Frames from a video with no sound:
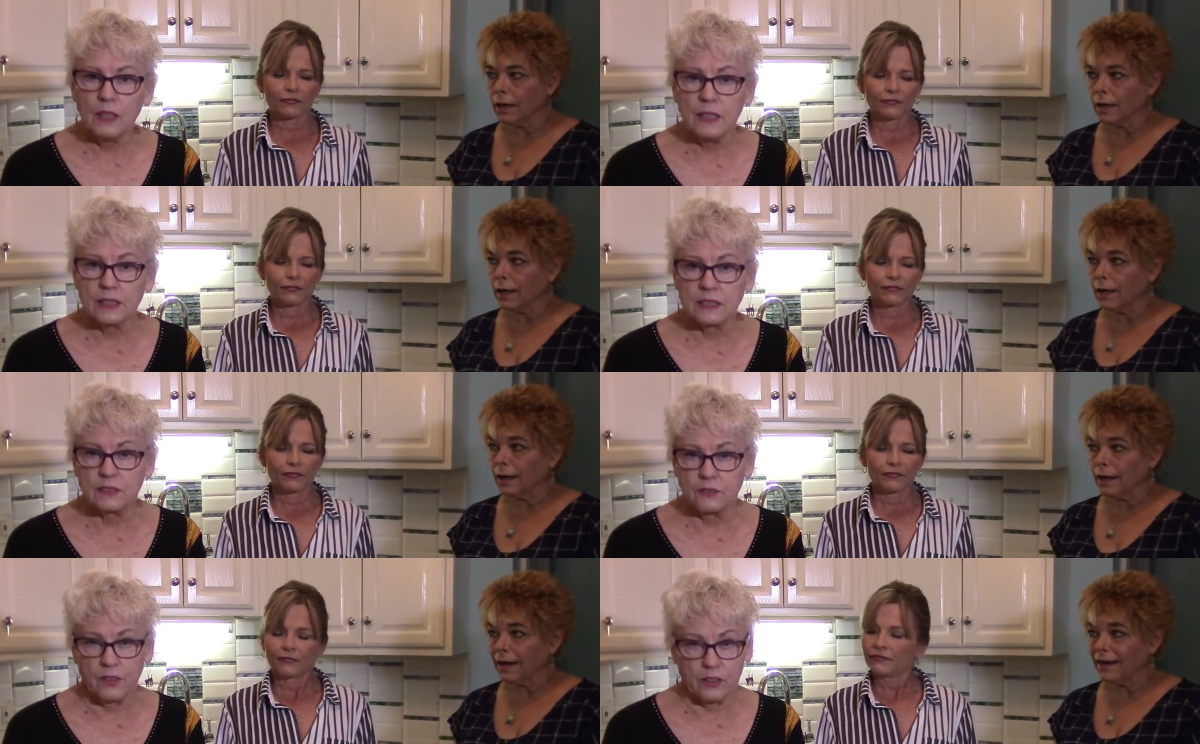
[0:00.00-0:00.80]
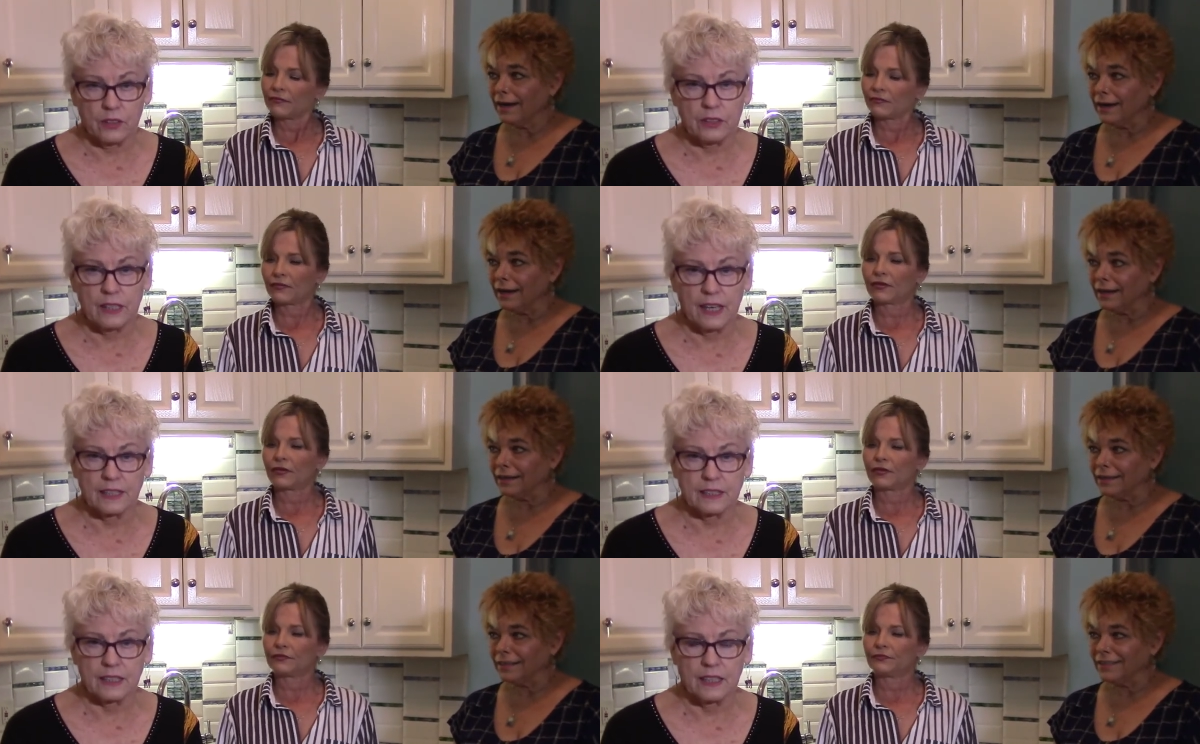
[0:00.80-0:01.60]
Speaker 1: it's very
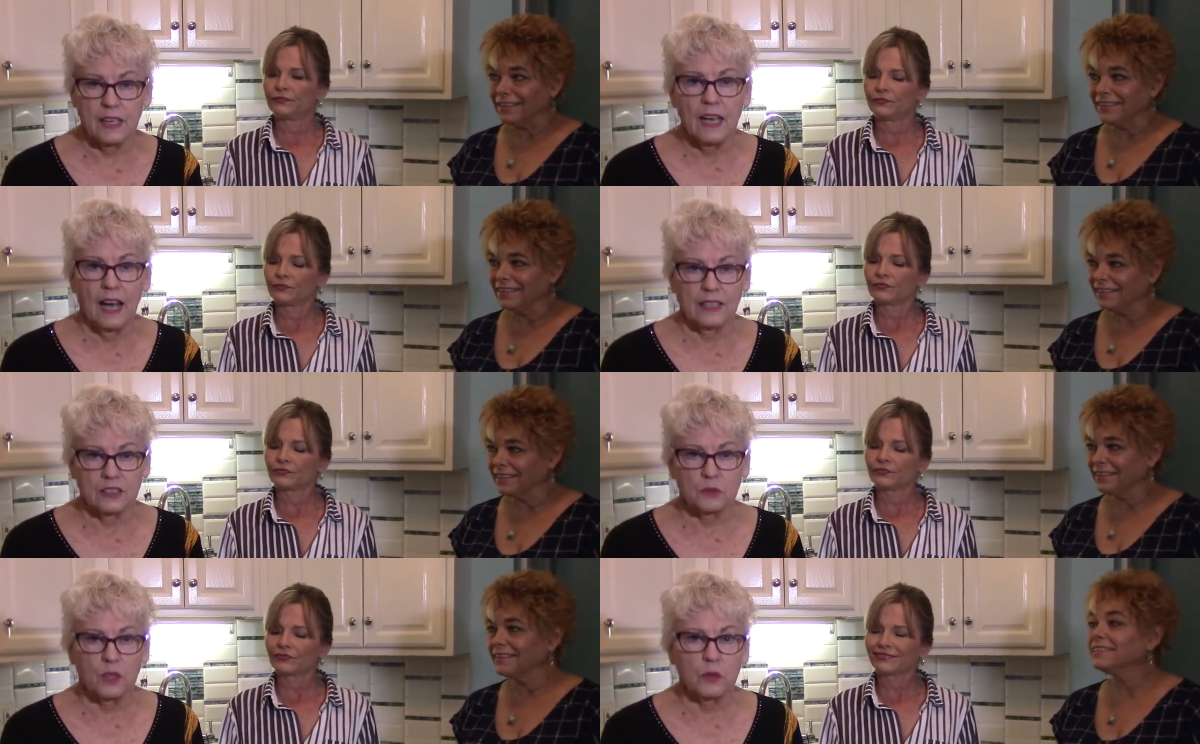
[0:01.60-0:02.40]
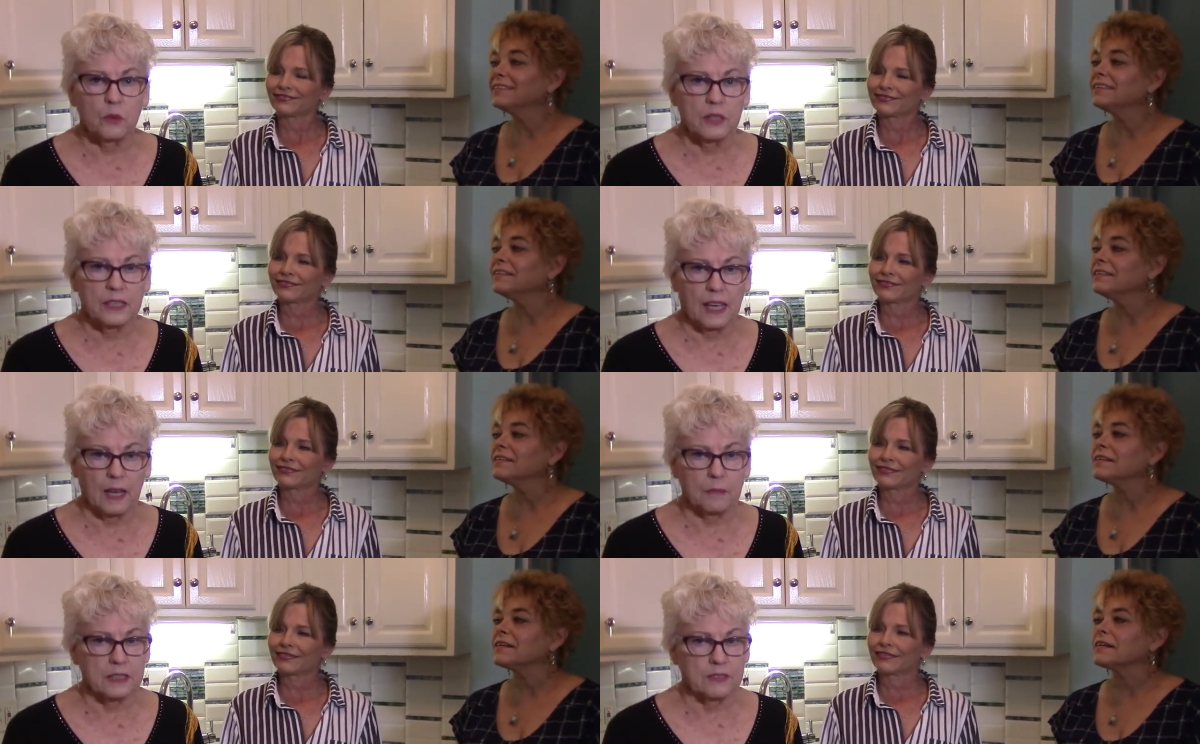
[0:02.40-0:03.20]
tasty. I just want to
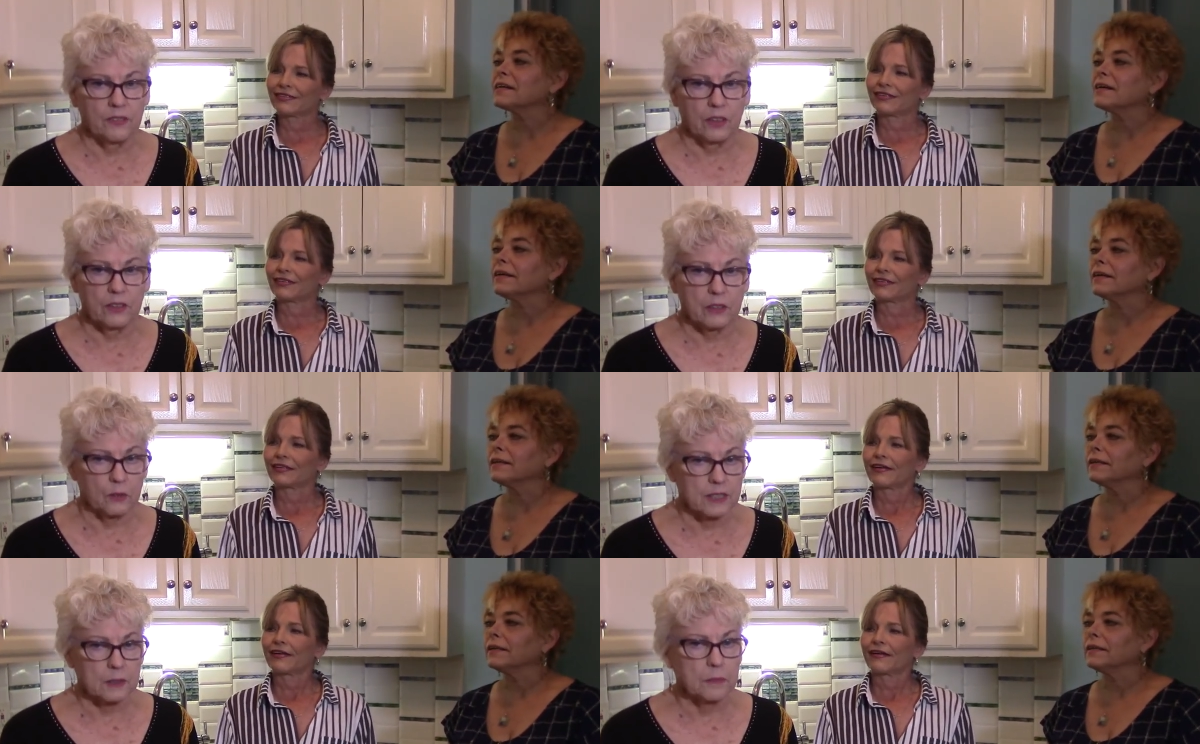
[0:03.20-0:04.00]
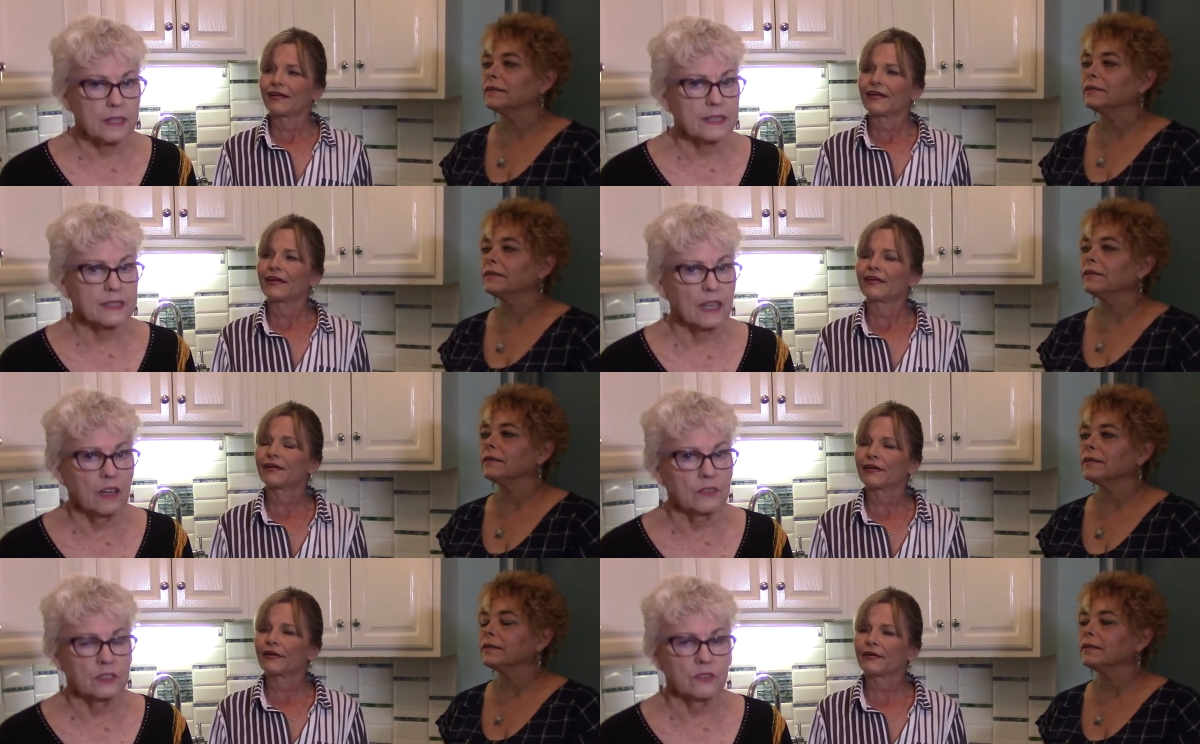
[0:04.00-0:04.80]
recap. The recipe
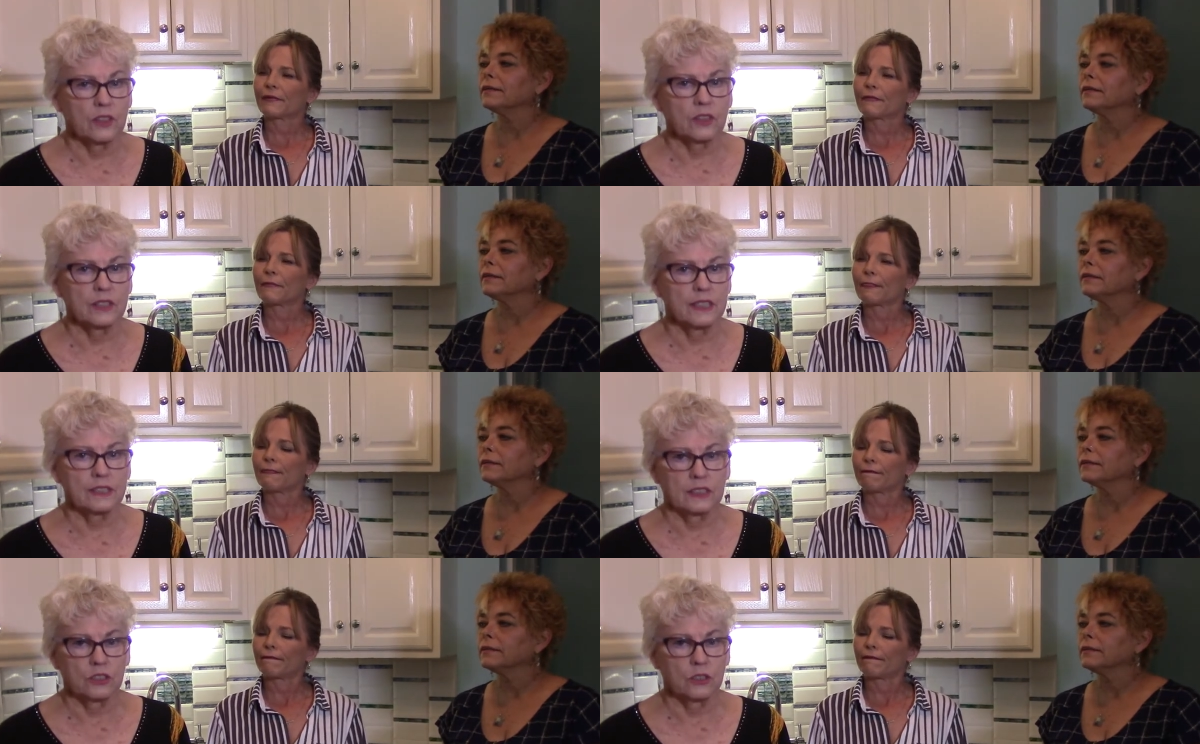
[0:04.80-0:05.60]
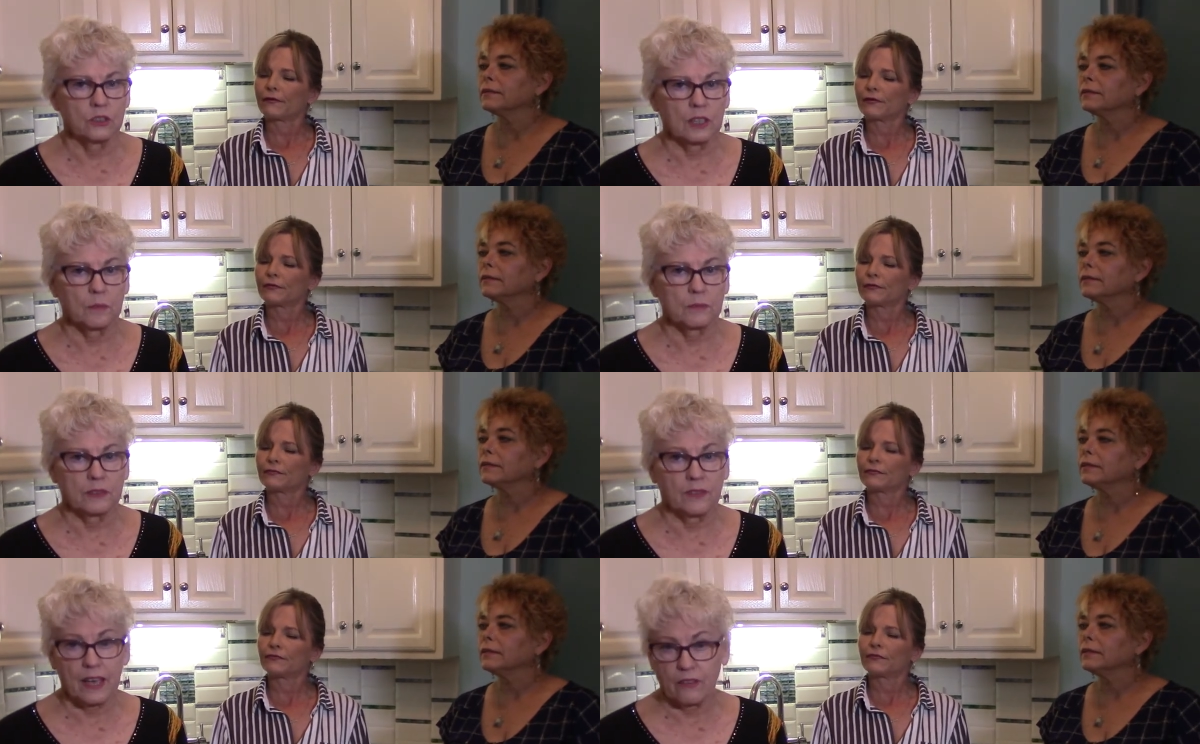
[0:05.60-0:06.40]
itself is very easy. 2 cups
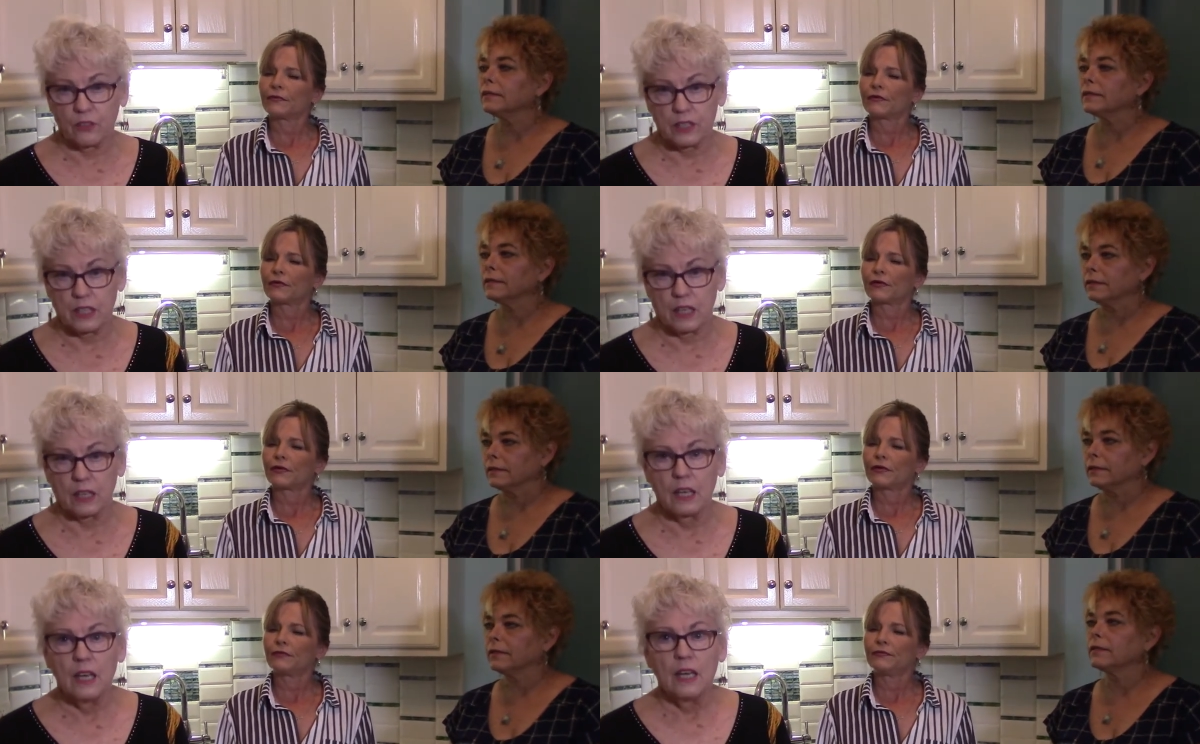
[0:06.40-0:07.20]
of everything.